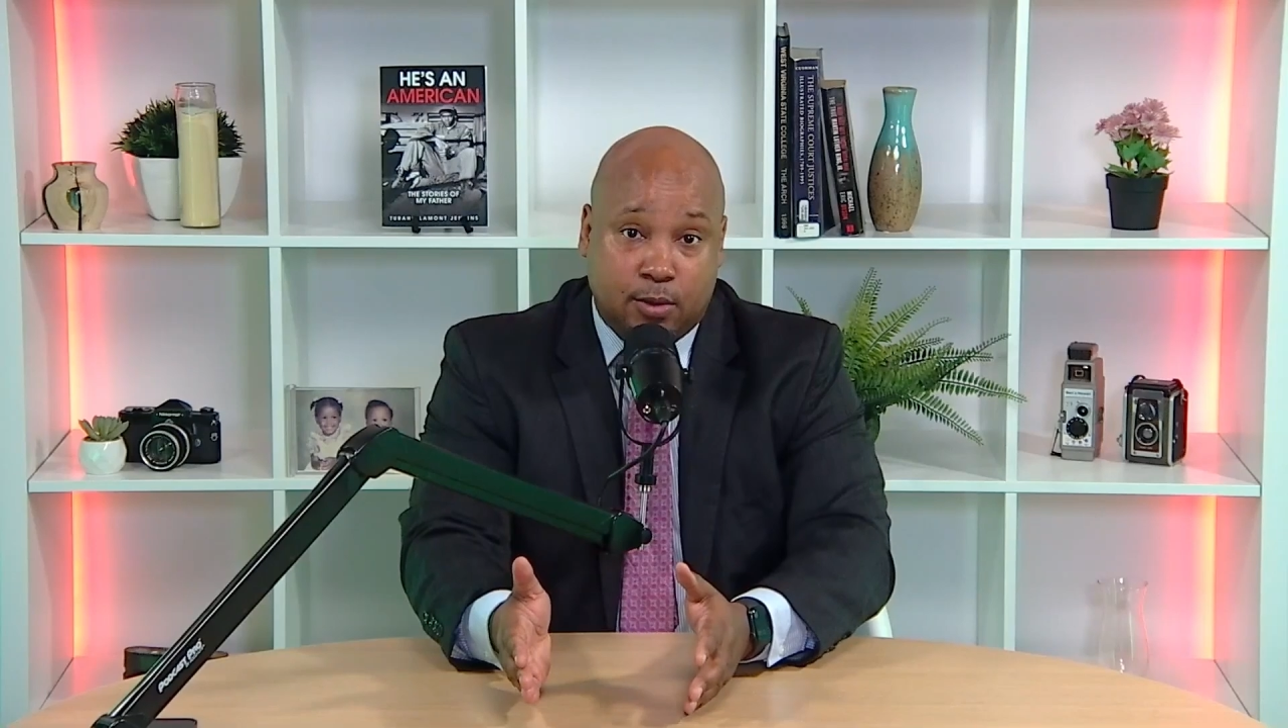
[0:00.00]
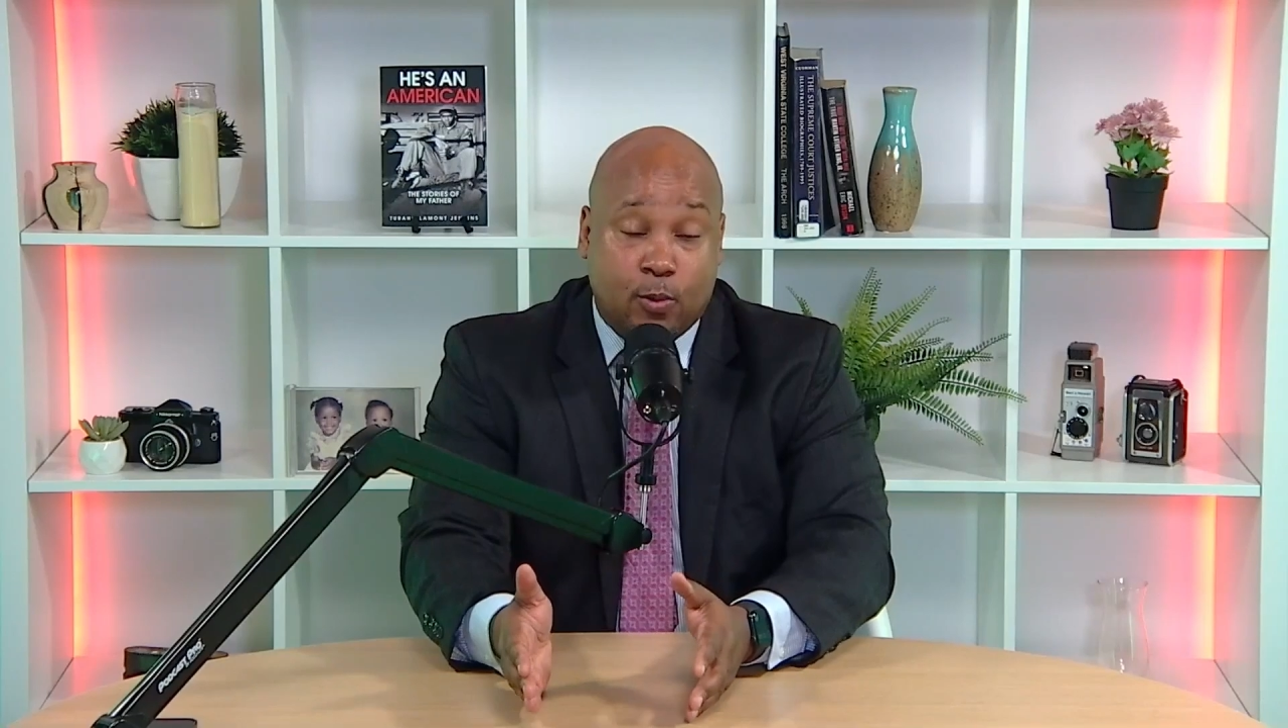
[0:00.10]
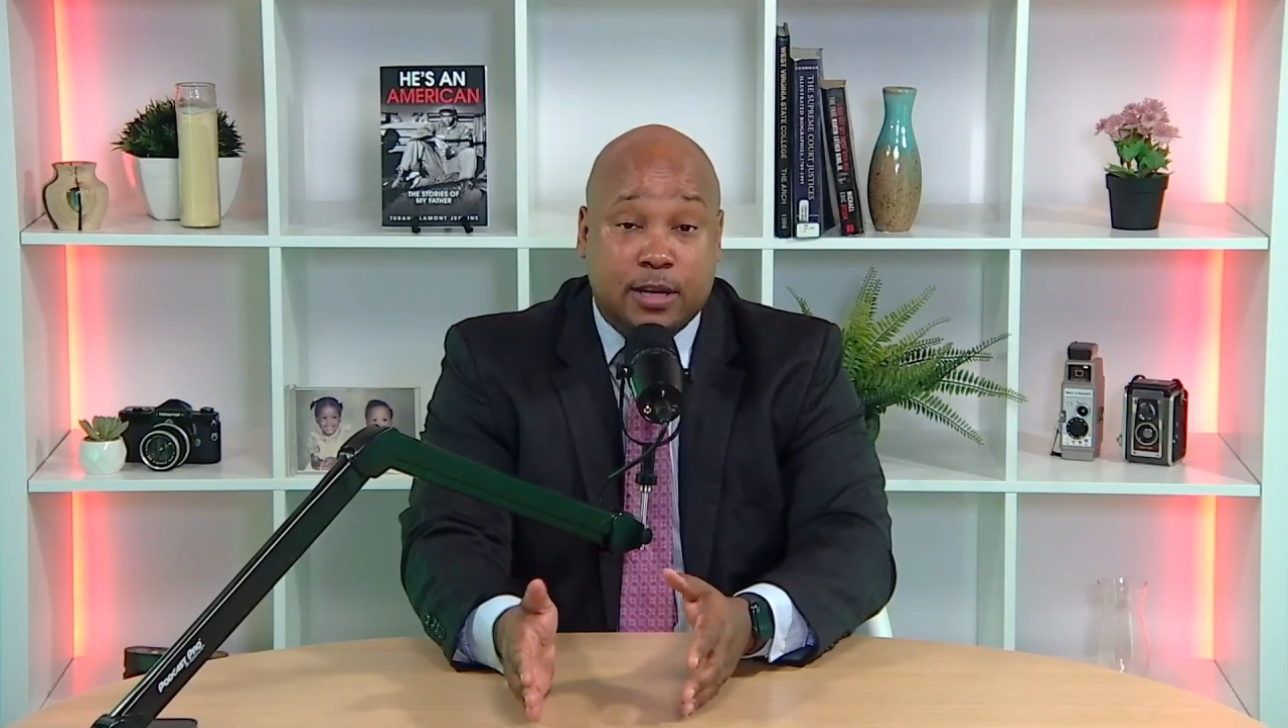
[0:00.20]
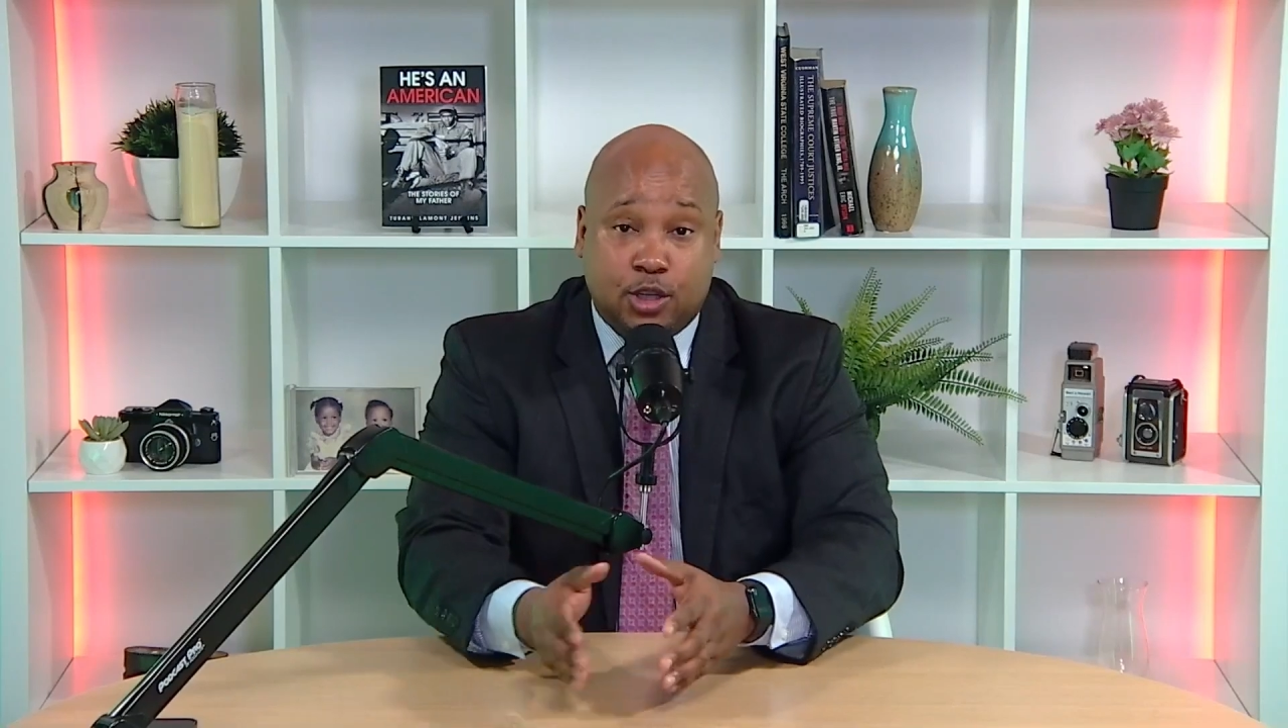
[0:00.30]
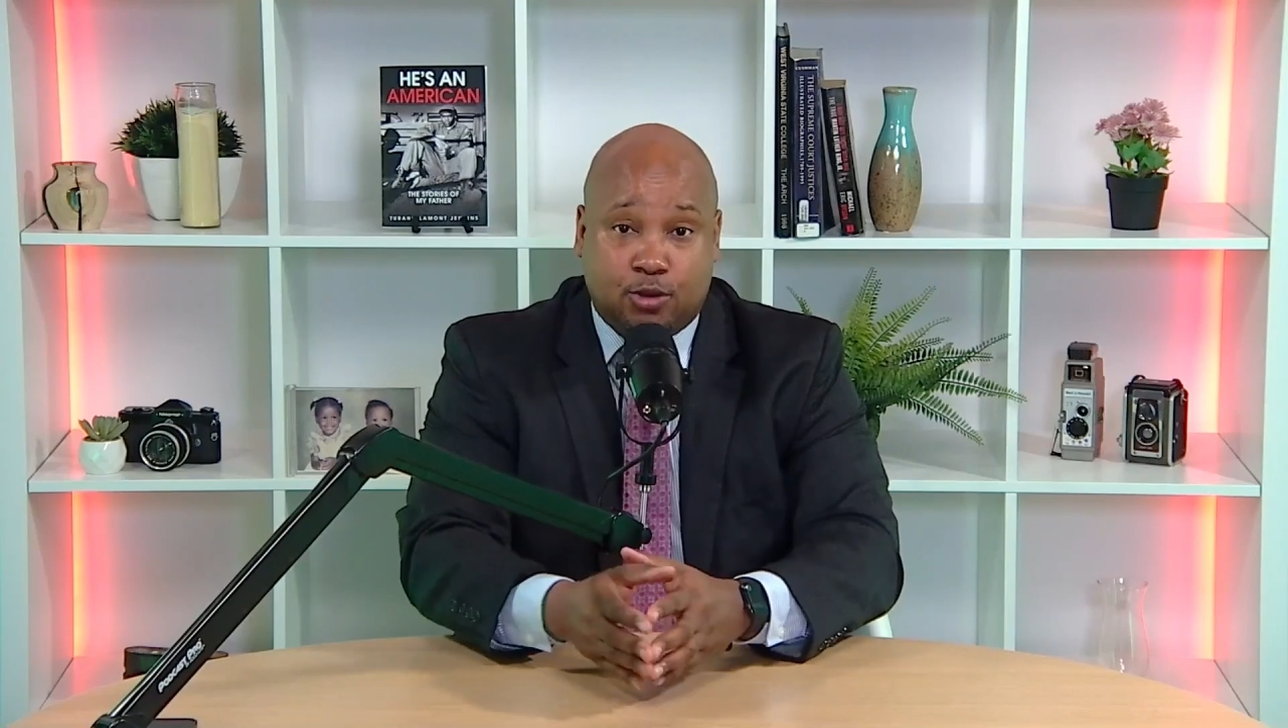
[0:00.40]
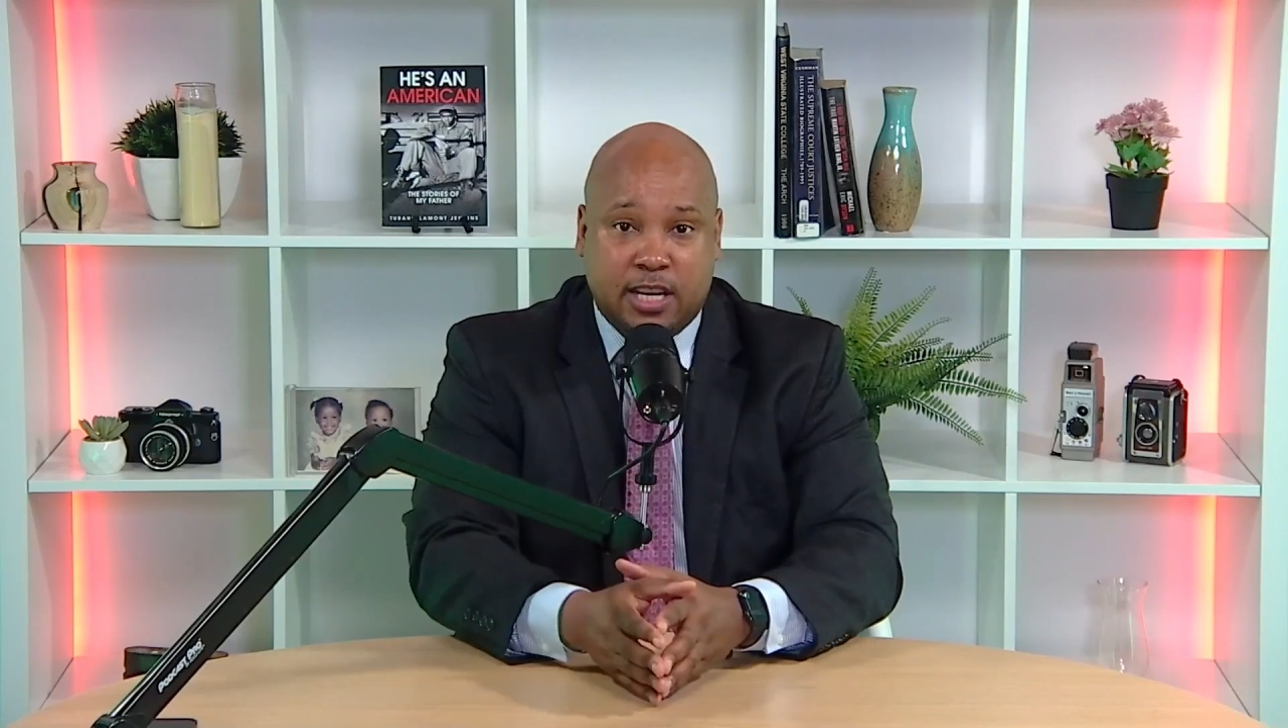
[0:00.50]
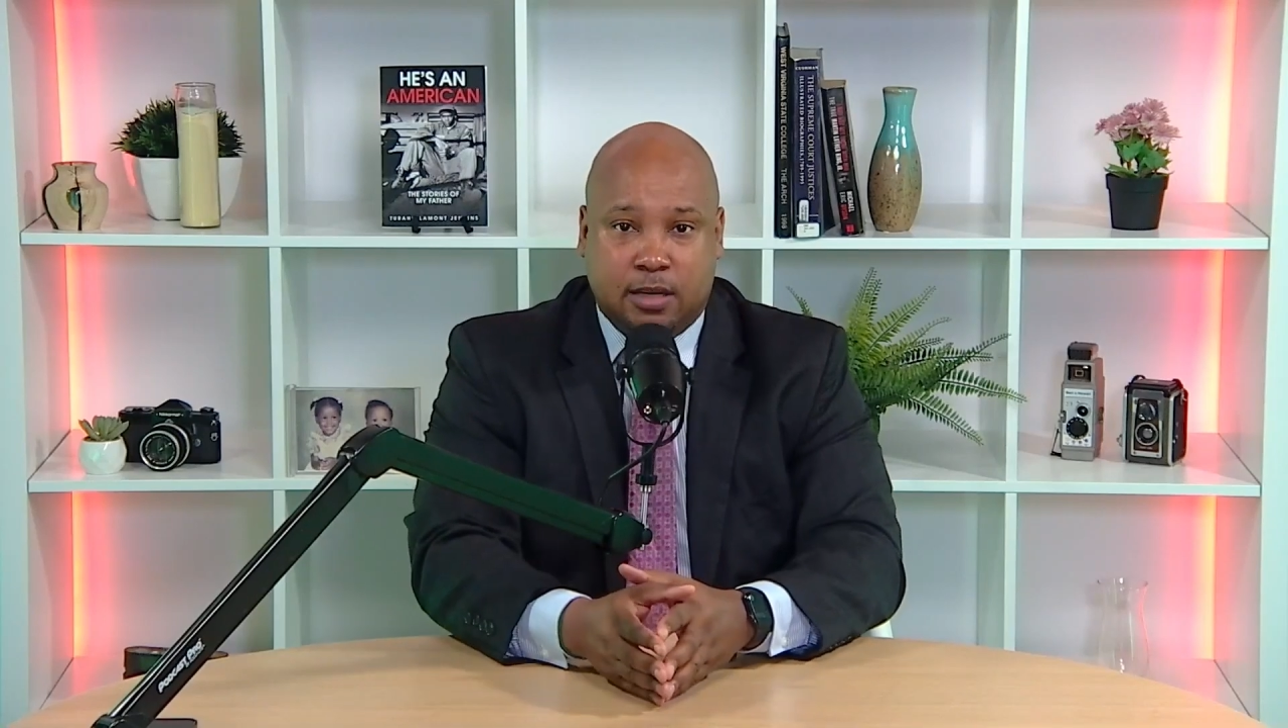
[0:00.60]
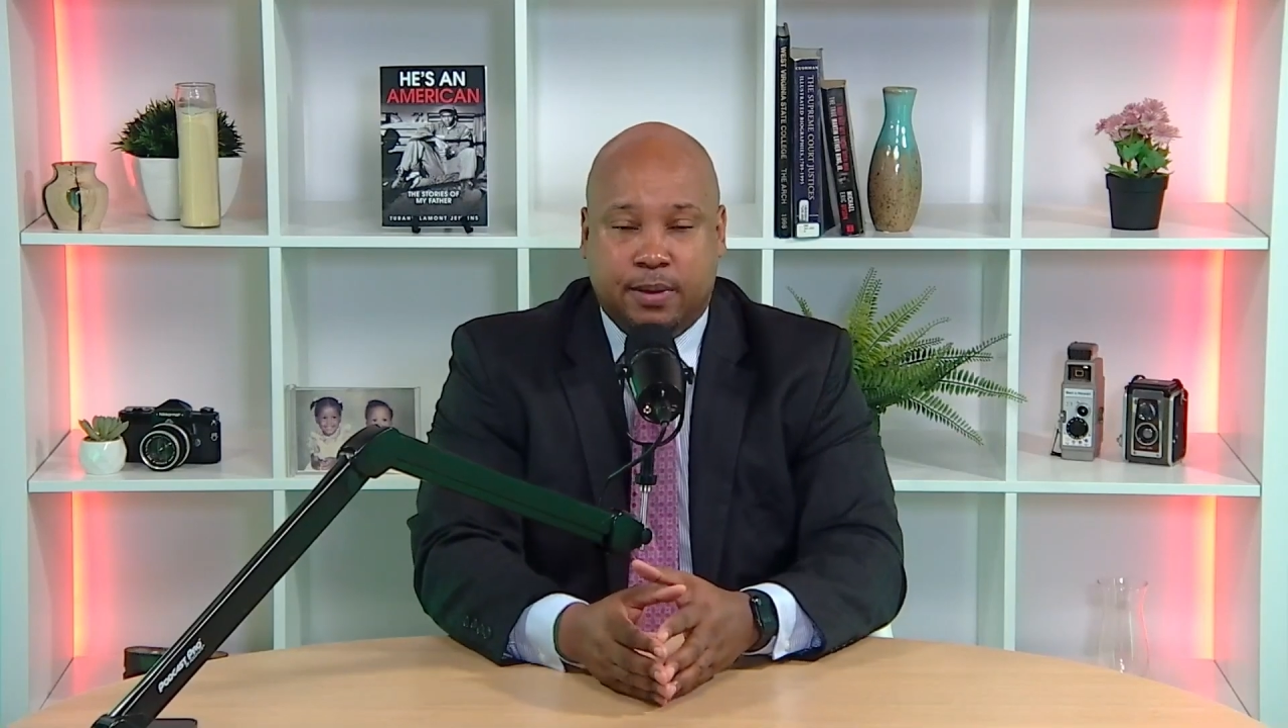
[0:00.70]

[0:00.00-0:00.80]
registration,